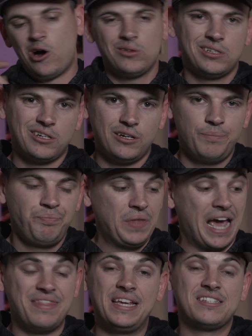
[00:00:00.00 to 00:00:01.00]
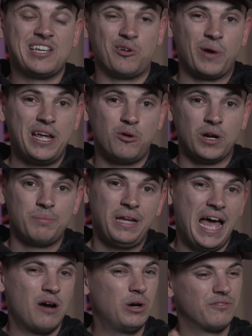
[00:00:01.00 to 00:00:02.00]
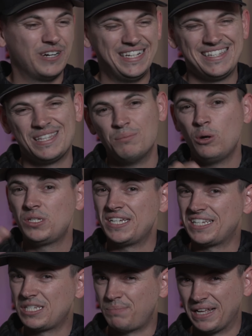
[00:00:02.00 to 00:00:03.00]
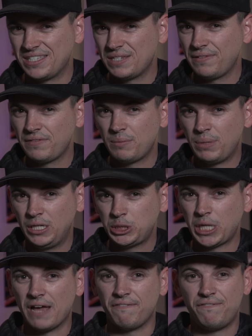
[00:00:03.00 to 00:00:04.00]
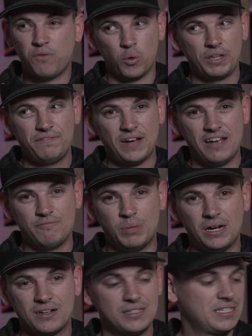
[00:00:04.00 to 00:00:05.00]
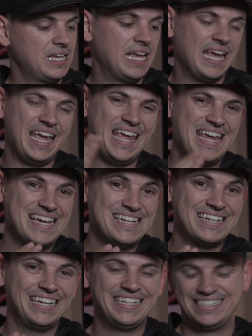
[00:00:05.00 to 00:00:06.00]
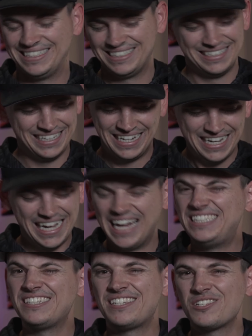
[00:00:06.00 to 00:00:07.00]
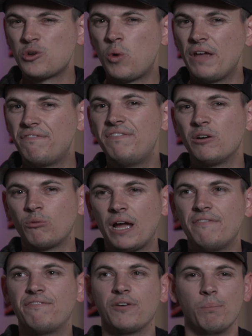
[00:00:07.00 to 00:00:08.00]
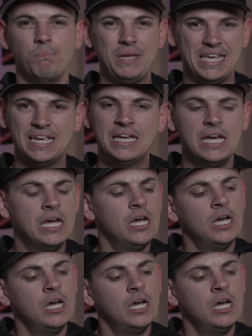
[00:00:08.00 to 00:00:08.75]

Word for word: All in all, I think it's a great grip. However, it's the most expensive of the bunch at $45 and it just doesn't quite fit right for me.